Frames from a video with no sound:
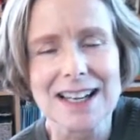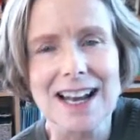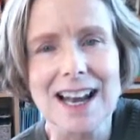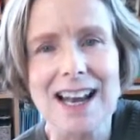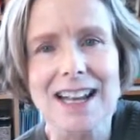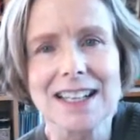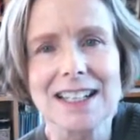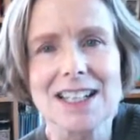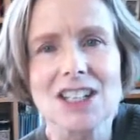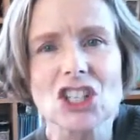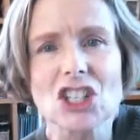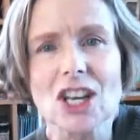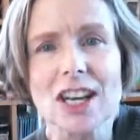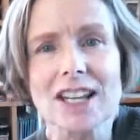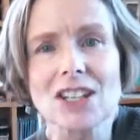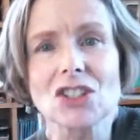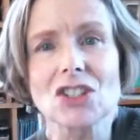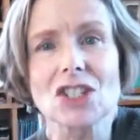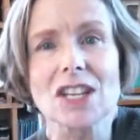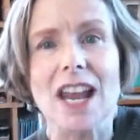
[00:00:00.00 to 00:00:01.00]
and it
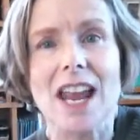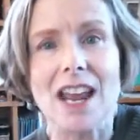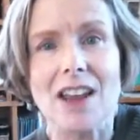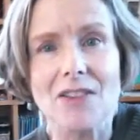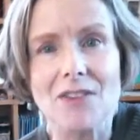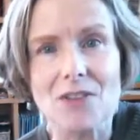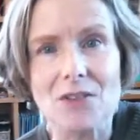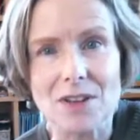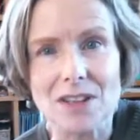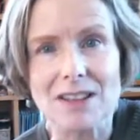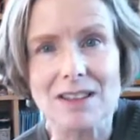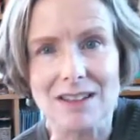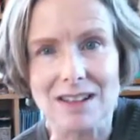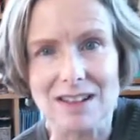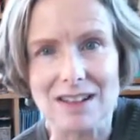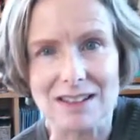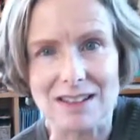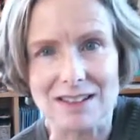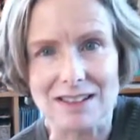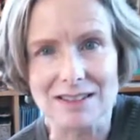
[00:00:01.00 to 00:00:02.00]
changed
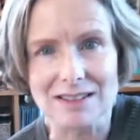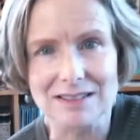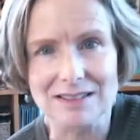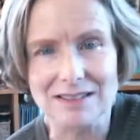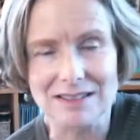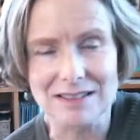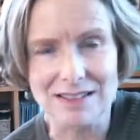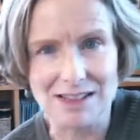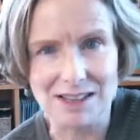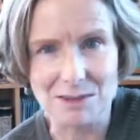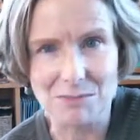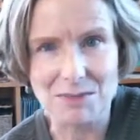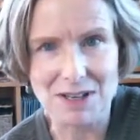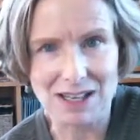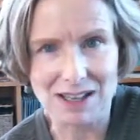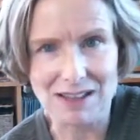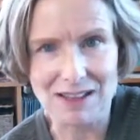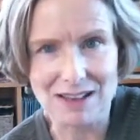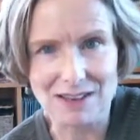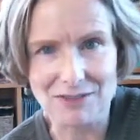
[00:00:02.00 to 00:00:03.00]
everything in my
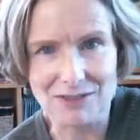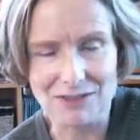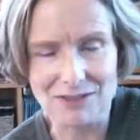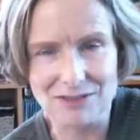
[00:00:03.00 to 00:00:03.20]
life.